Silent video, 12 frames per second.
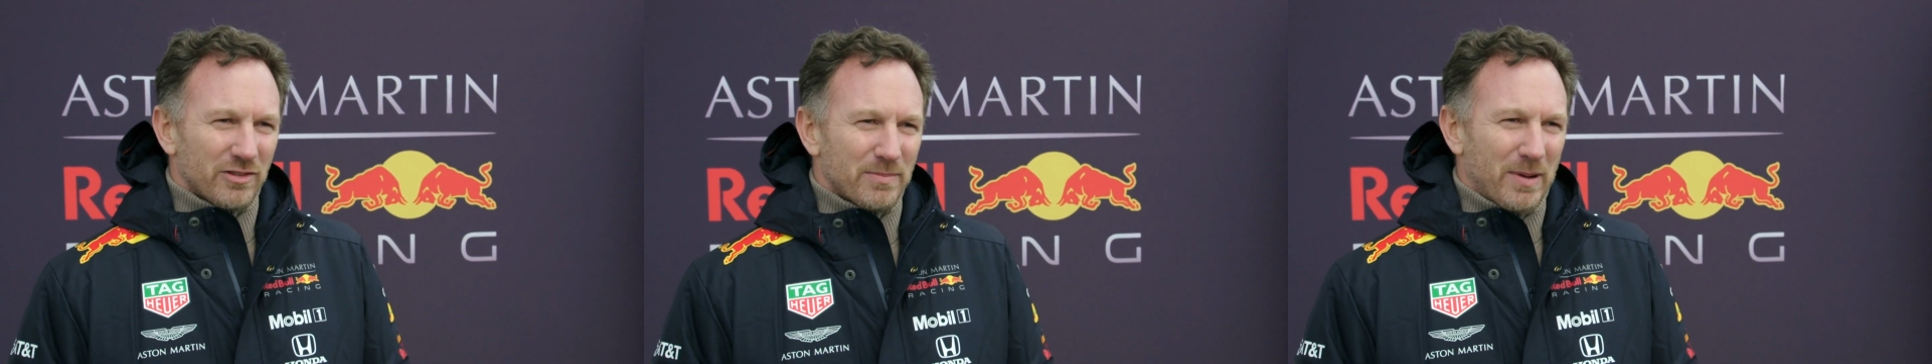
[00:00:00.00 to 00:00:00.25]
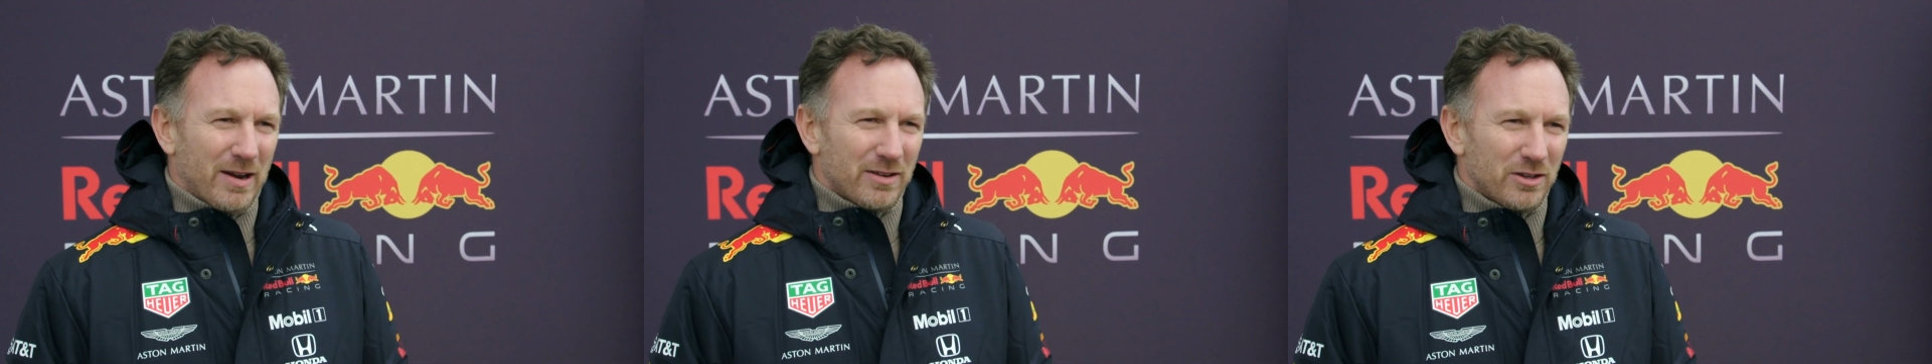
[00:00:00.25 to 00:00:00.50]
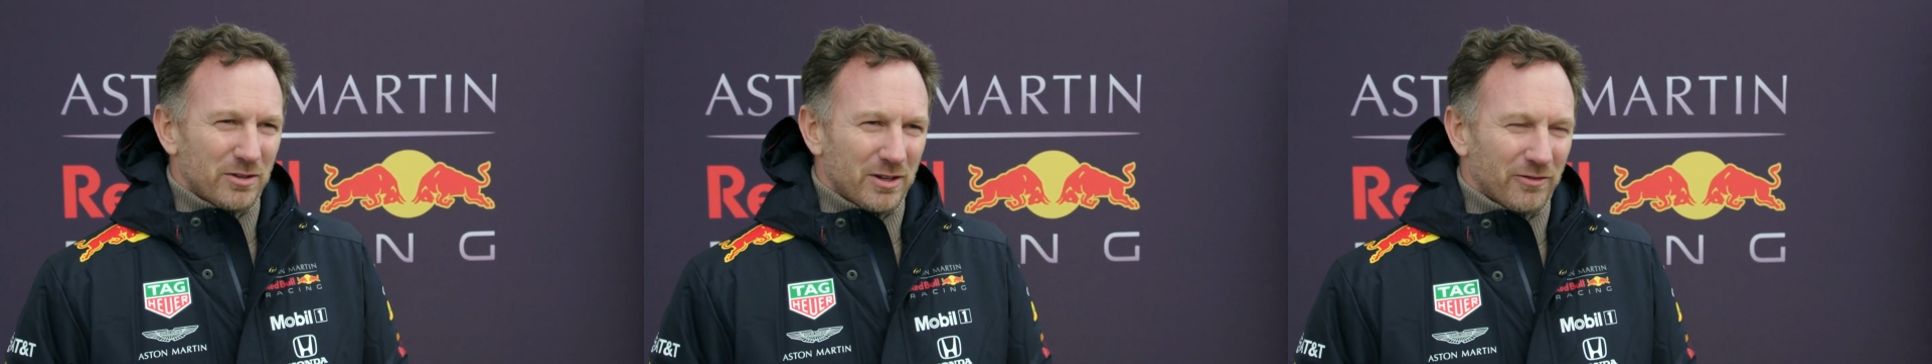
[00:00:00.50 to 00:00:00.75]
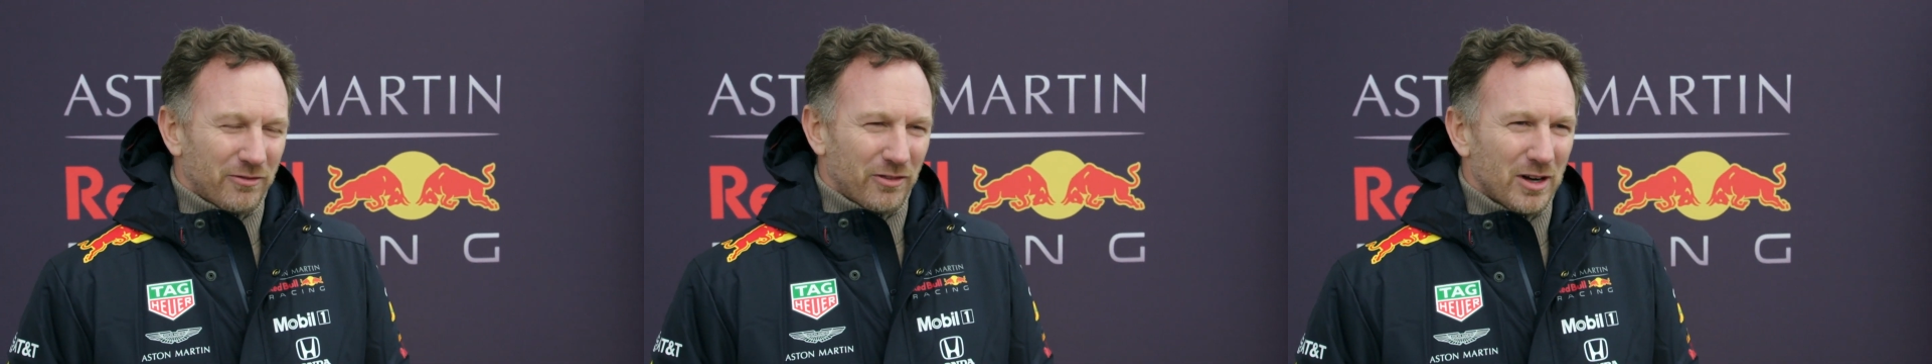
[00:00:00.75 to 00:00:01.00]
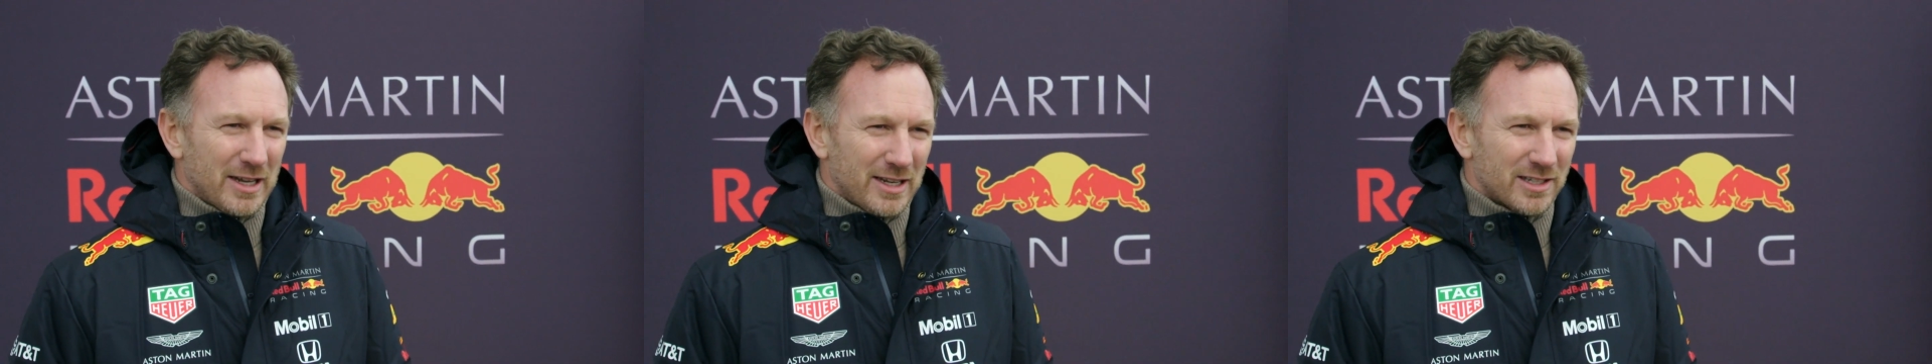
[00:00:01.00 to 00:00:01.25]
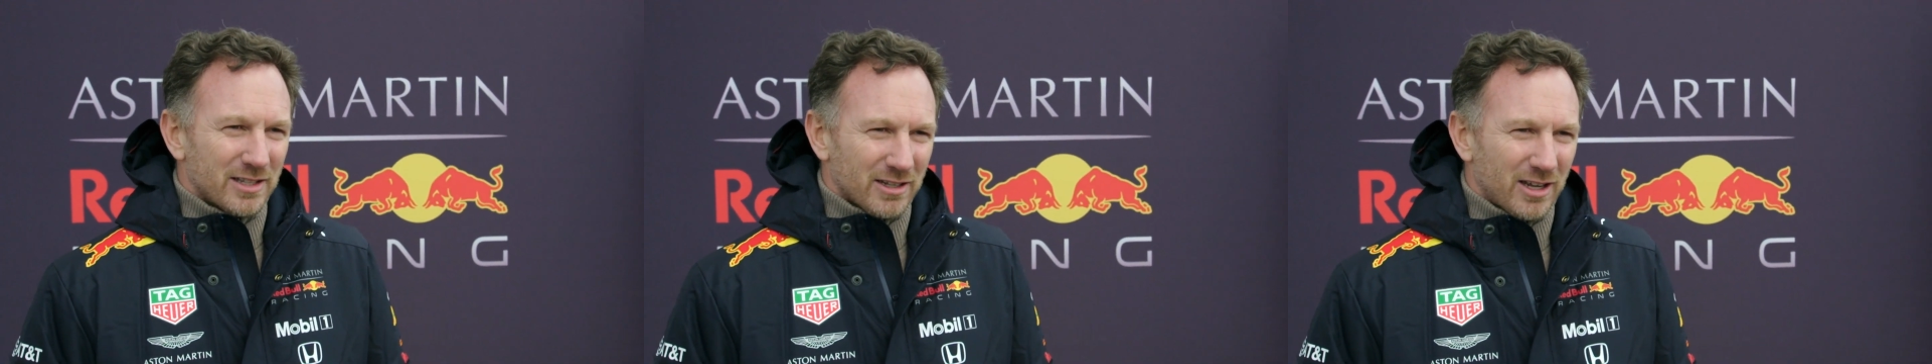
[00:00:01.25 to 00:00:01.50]
the power unit fully
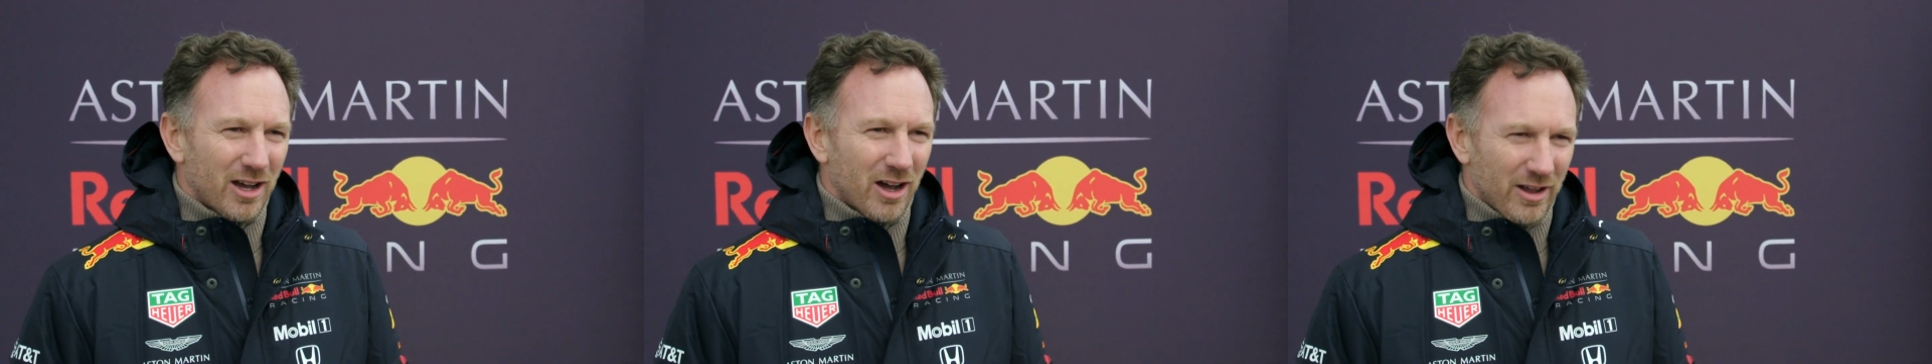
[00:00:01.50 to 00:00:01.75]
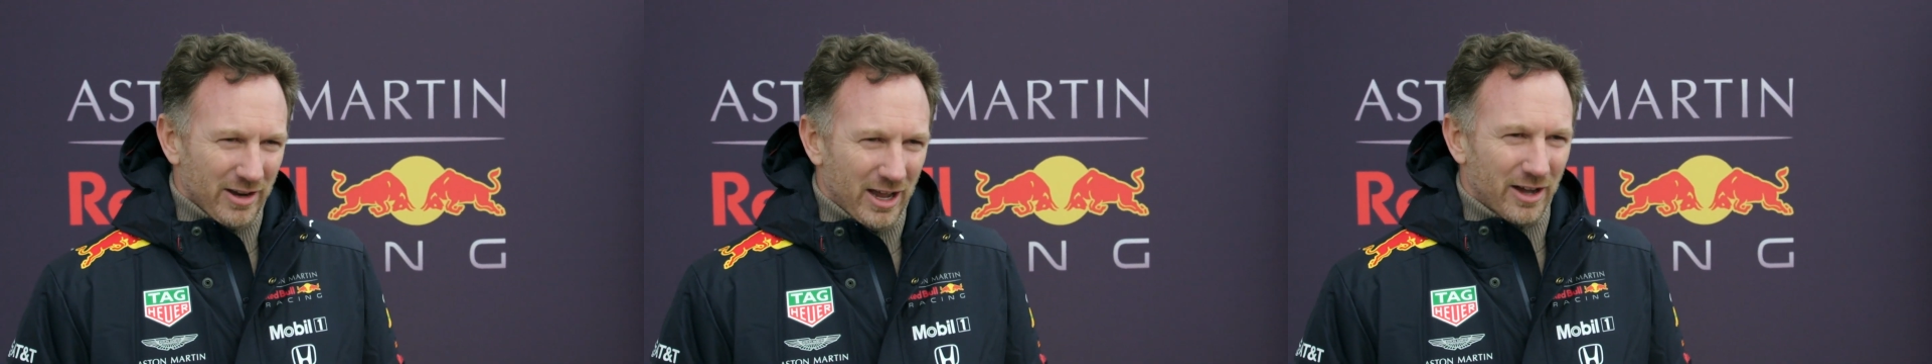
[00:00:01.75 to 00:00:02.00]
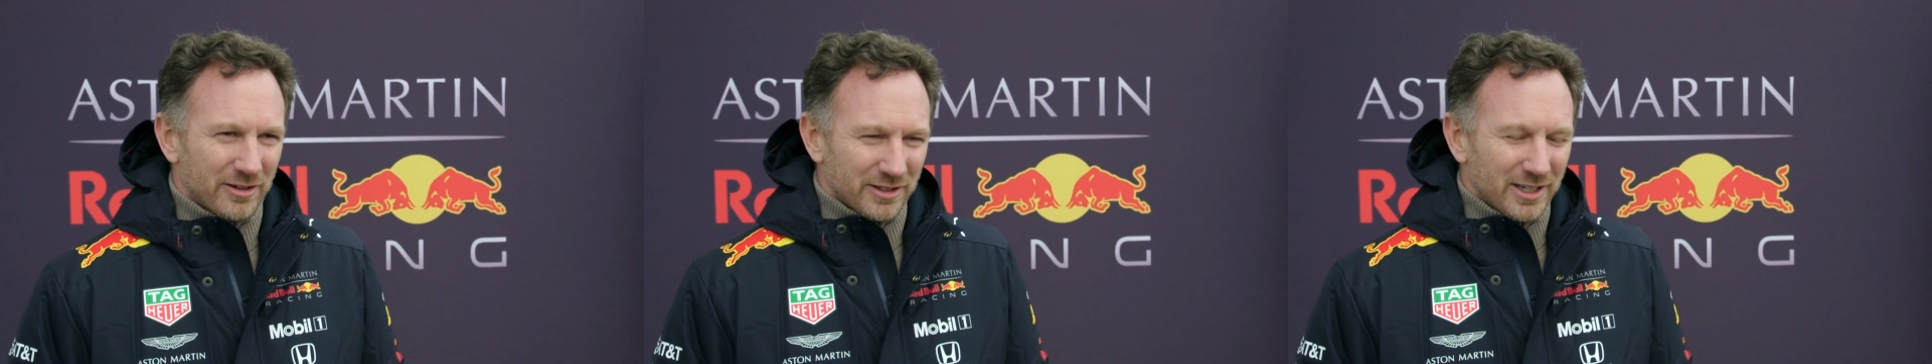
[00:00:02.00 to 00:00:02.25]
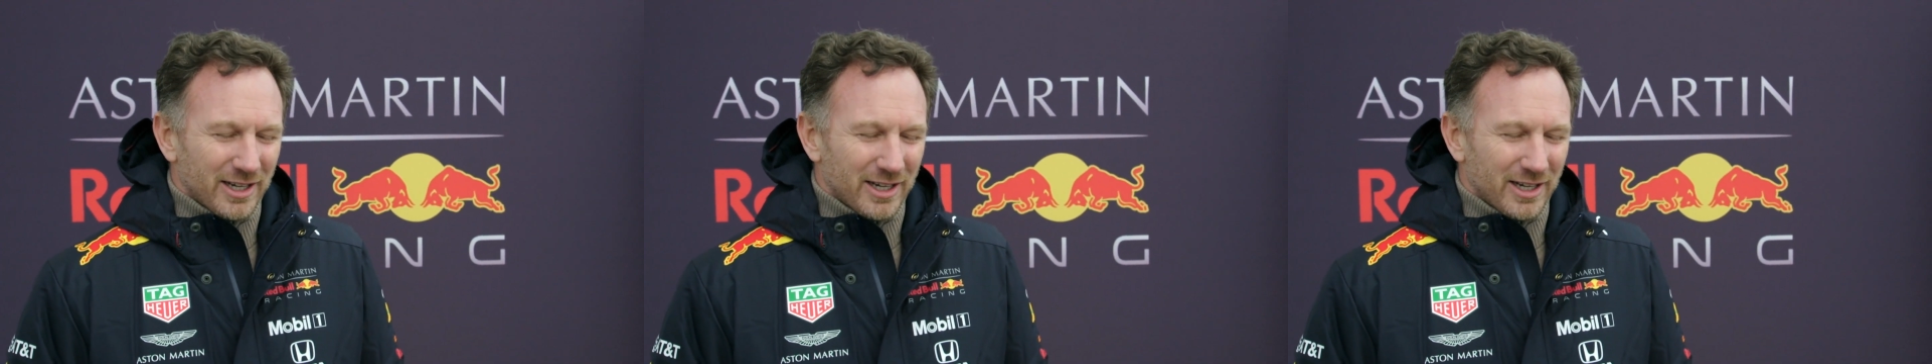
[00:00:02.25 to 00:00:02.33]
into the car now